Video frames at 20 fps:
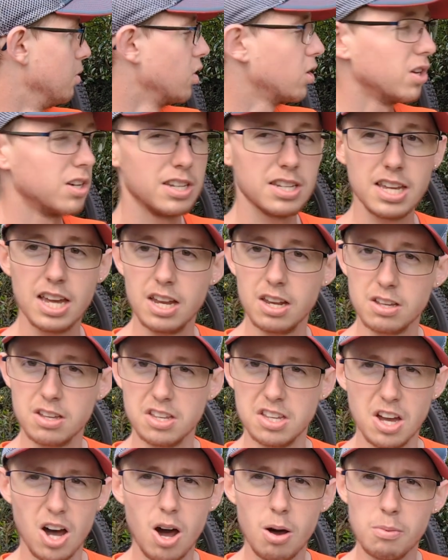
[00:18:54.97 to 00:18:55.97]
looking to get like
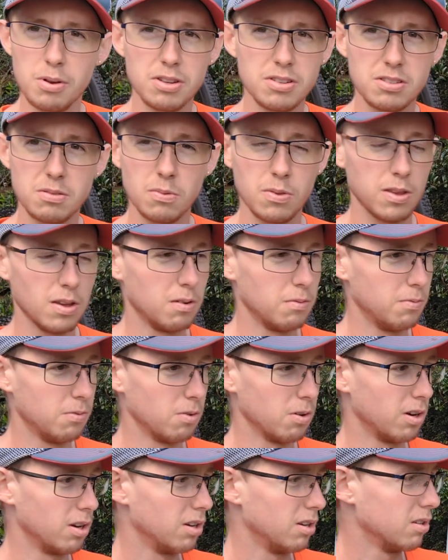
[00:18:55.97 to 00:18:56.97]
a Garmin or something
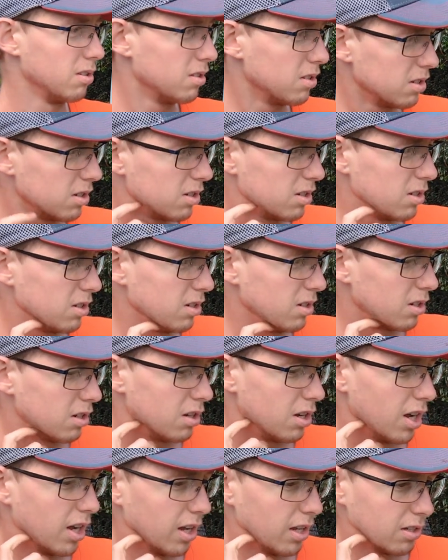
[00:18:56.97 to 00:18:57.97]
for it,
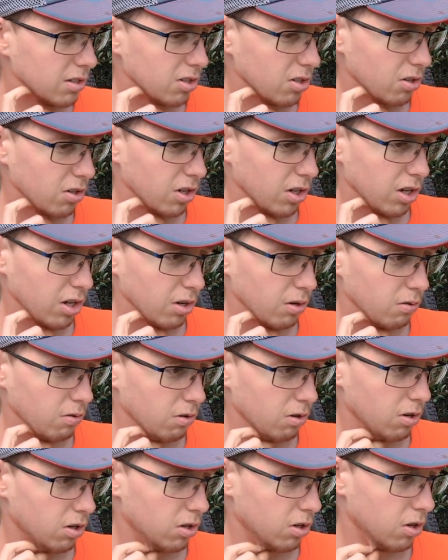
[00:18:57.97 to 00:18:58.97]
uh, so I can go
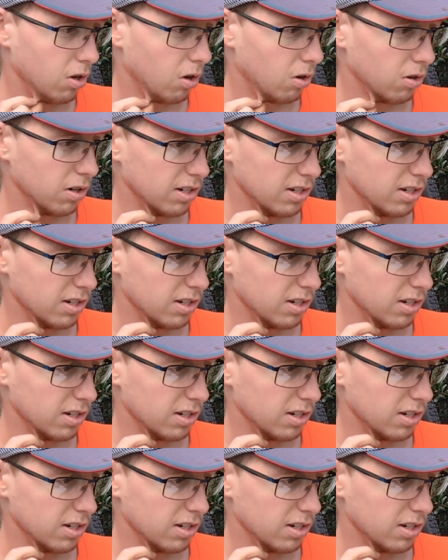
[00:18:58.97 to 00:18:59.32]
longer